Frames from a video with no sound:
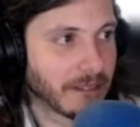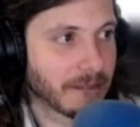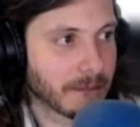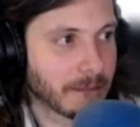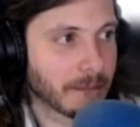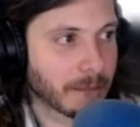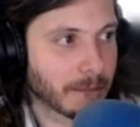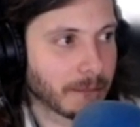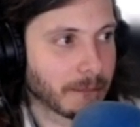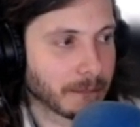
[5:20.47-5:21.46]

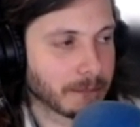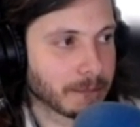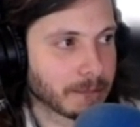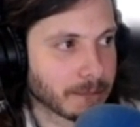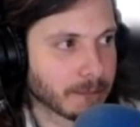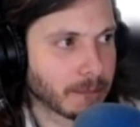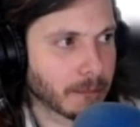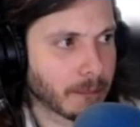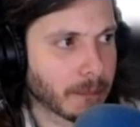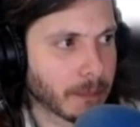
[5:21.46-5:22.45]

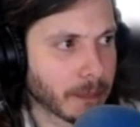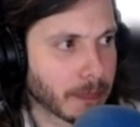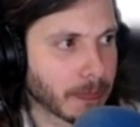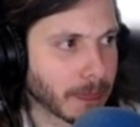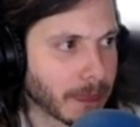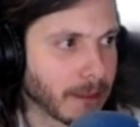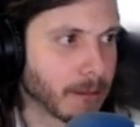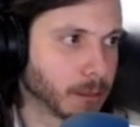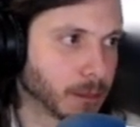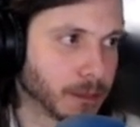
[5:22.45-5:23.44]

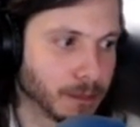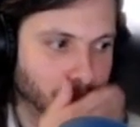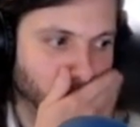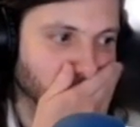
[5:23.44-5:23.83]
No words are spoken by the person on screen.